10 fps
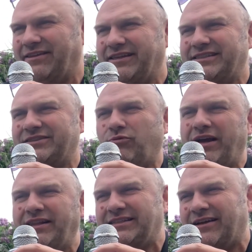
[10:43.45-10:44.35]
This is
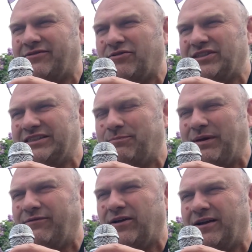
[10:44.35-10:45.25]
weird. This, of course, it's a bit
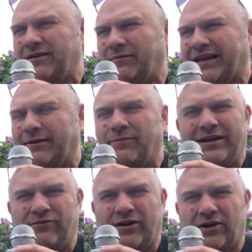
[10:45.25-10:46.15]
of a
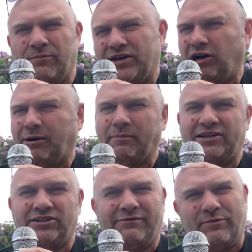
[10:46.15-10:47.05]
macabre
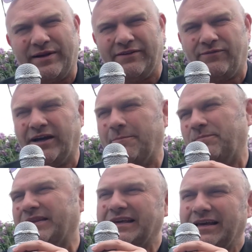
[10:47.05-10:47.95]
magic, a little bit of
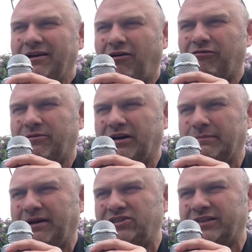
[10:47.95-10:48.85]
horror kind of
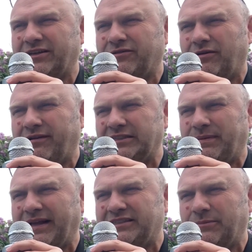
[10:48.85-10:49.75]
magic. The girl gets
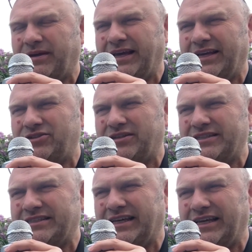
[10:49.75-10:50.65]
picked up here, as you can
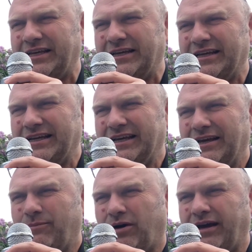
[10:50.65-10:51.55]
see,
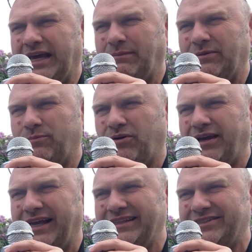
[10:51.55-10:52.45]
by him and put
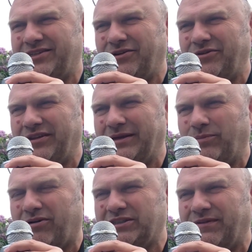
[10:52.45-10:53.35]
into the
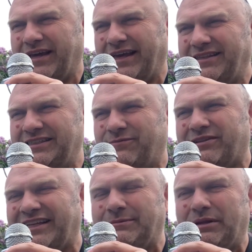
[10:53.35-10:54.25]
box over here. This is a
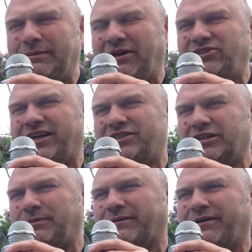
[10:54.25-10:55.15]
classic bit of magic, actually
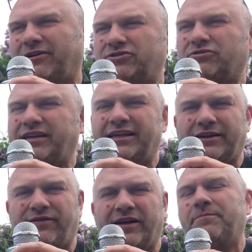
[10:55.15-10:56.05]
goes back about 100 odd years, I
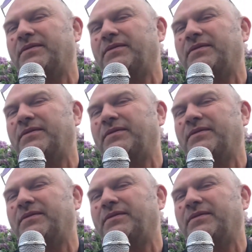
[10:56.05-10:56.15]
think.